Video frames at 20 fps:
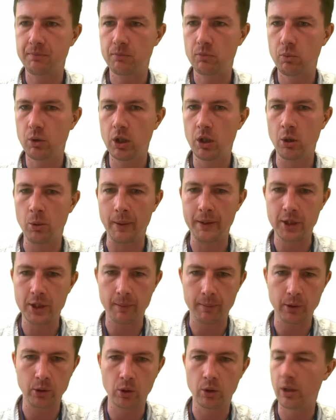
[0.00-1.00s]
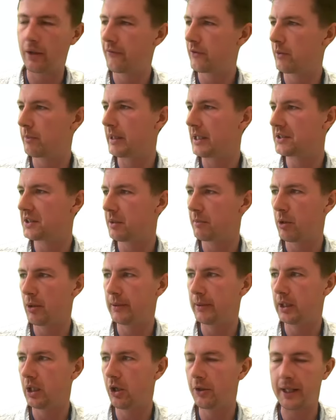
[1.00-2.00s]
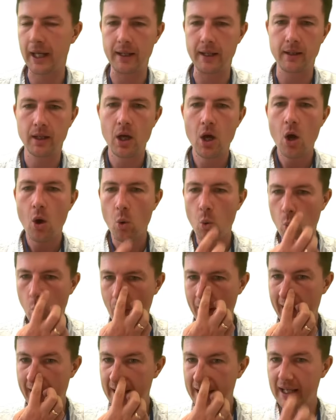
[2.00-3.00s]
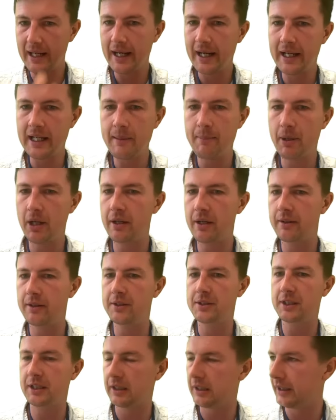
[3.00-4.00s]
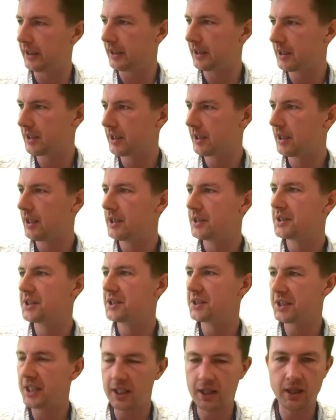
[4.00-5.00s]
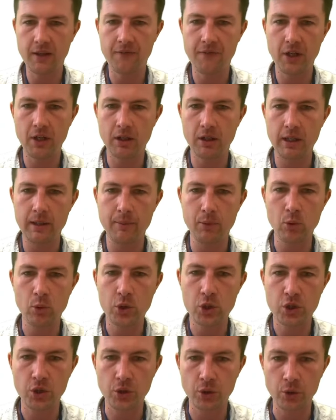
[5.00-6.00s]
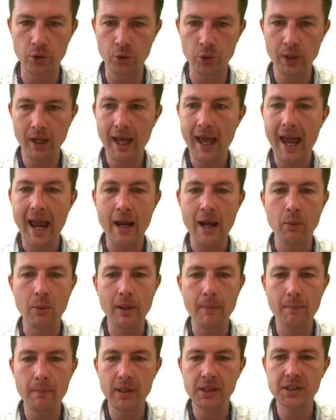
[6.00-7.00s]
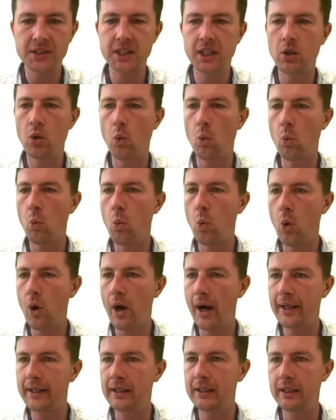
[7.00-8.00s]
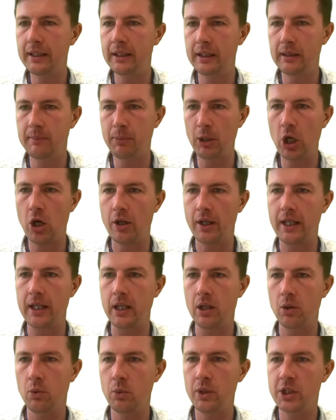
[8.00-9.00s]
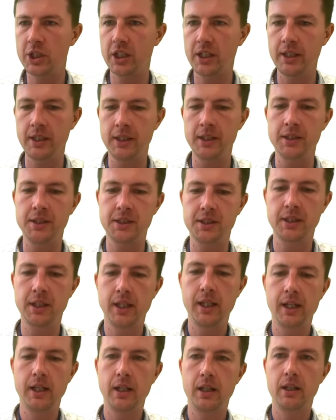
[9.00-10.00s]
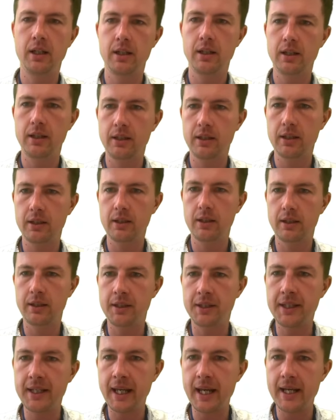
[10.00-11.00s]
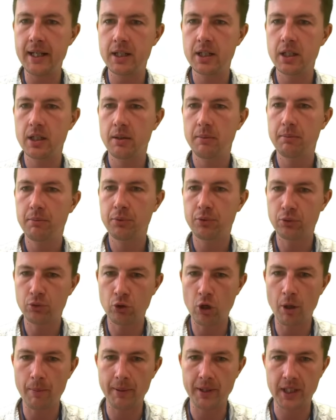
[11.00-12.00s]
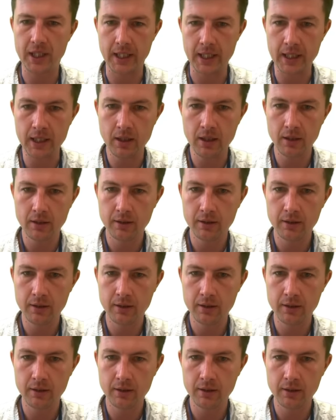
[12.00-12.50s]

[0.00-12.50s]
Whoa, we're jumping all over the place at the moment. Okay. When any button is clicked, set the variable to, and we're missing one little block here, which is get property